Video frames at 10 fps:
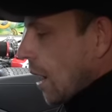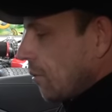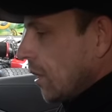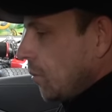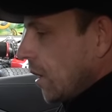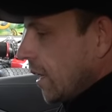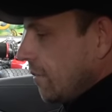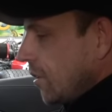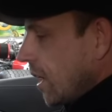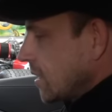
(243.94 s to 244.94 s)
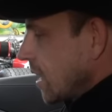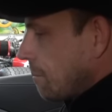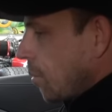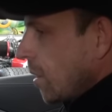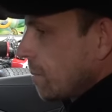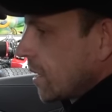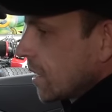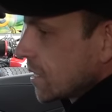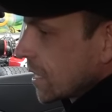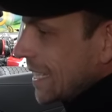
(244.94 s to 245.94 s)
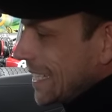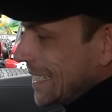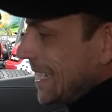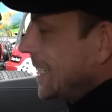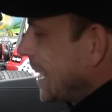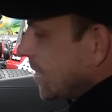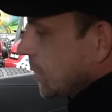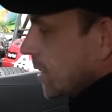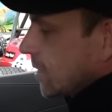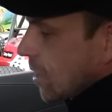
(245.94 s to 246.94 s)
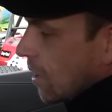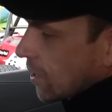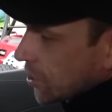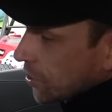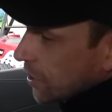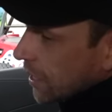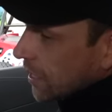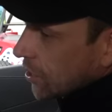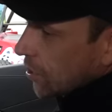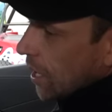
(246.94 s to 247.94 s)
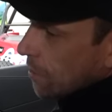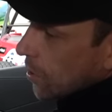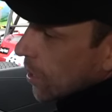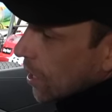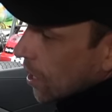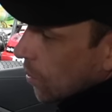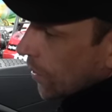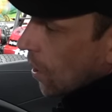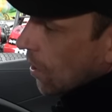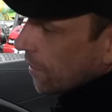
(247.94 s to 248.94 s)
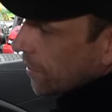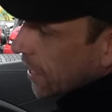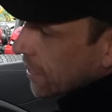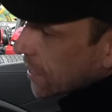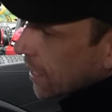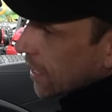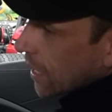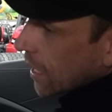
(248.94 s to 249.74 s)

I really want to give you guys that point because the details with this car are truly incredible with all the things that it